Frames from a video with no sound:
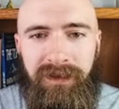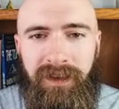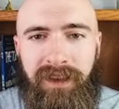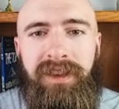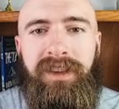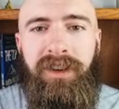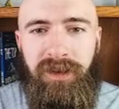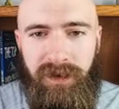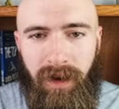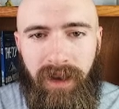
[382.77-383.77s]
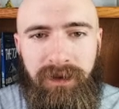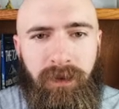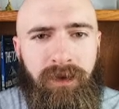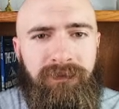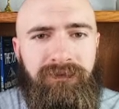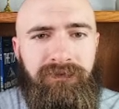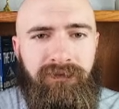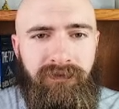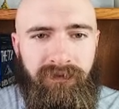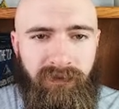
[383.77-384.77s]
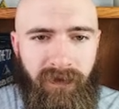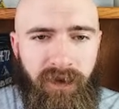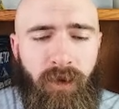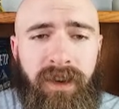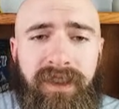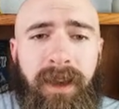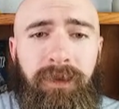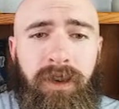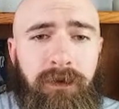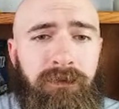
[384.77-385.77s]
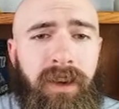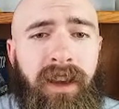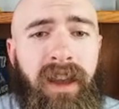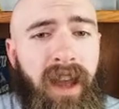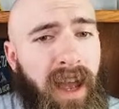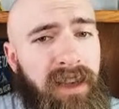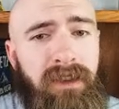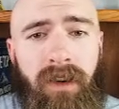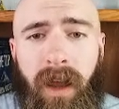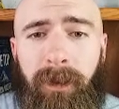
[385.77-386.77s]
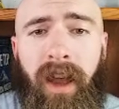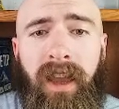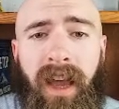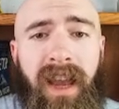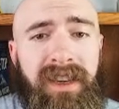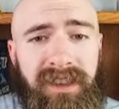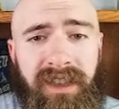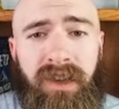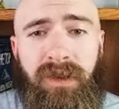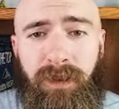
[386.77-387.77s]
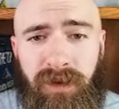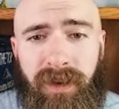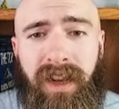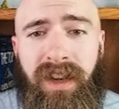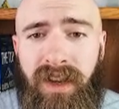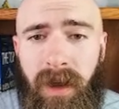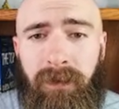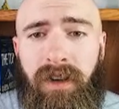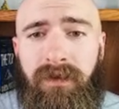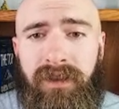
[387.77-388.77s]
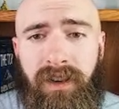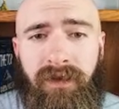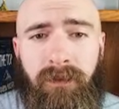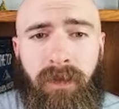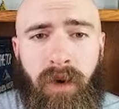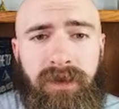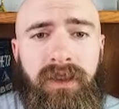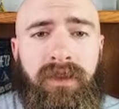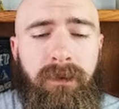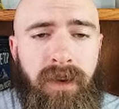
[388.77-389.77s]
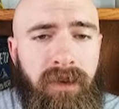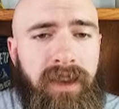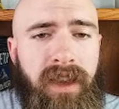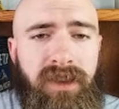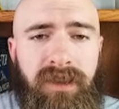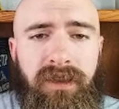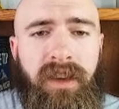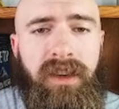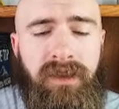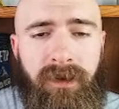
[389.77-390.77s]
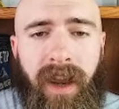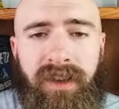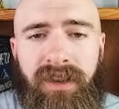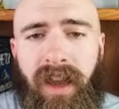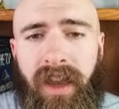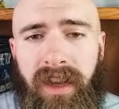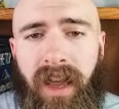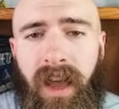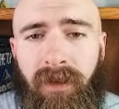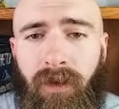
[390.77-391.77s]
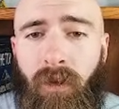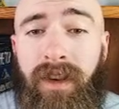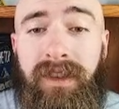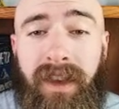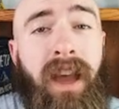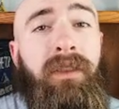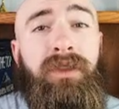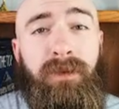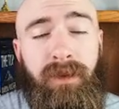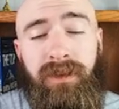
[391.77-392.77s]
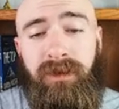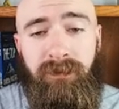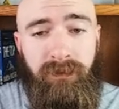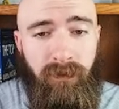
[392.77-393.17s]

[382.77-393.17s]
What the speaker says: This is irresponsible. For example, as a rabbi, I distinguish between a number of different modes of communication interaction I can have with the average person.